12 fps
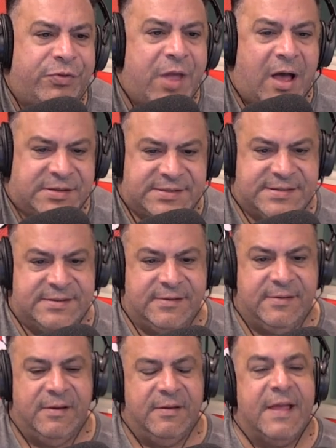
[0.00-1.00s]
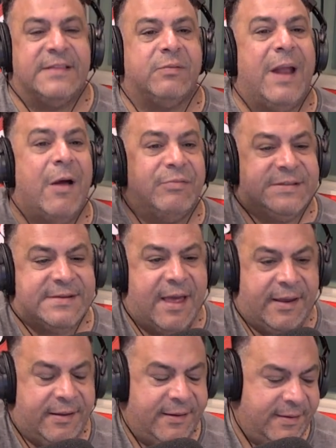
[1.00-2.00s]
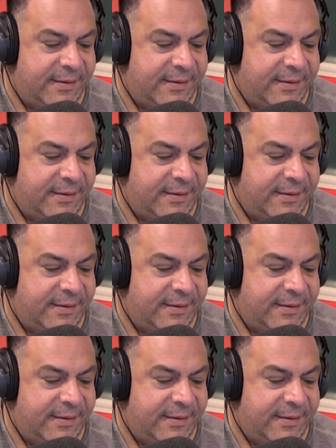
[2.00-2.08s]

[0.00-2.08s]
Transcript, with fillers: on dust. That's what I would say.